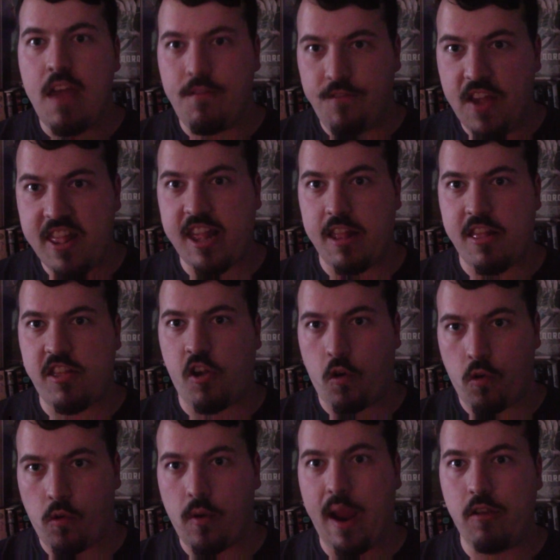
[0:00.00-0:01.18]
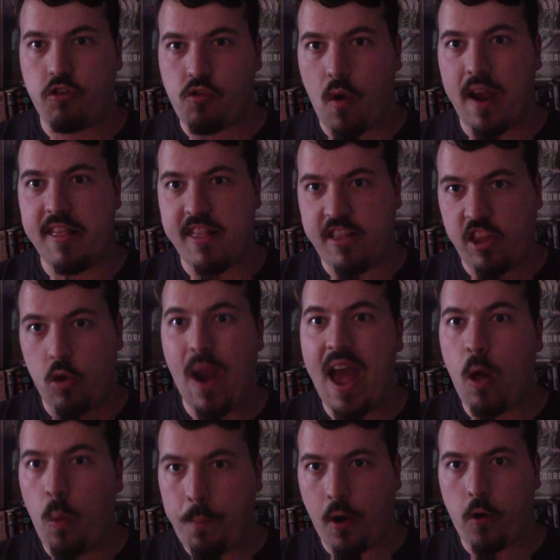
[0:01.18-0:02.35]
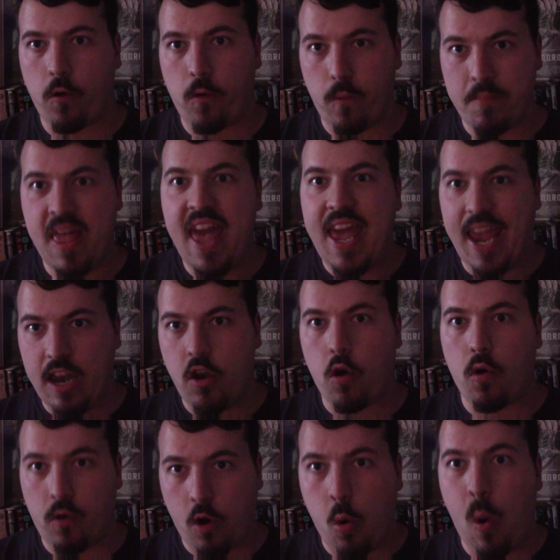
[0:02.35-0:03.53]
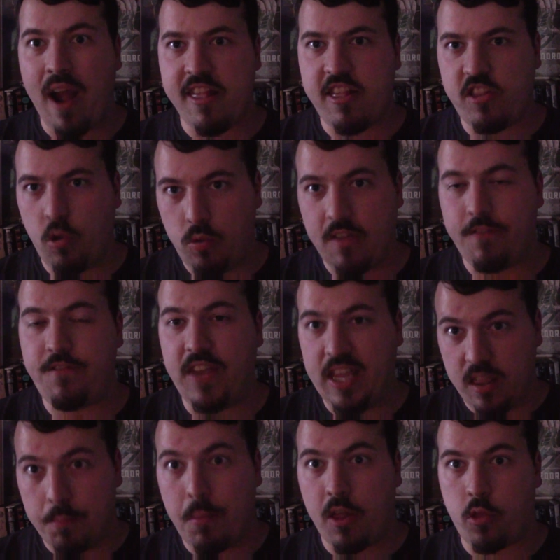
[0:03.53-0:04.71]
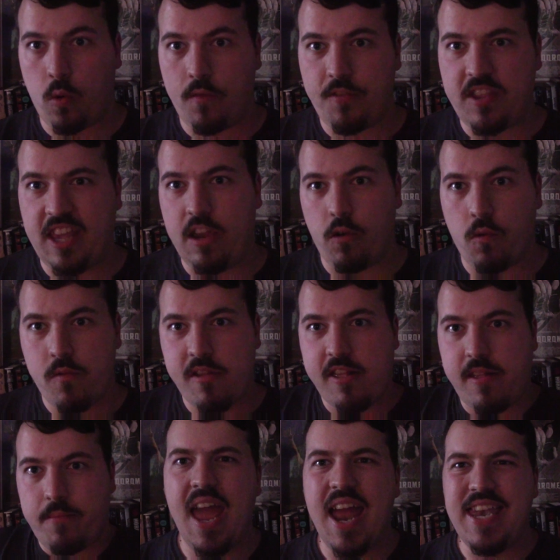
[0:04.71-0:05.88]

visits her and tries to help her in her quest to defeat the Mother of Tears.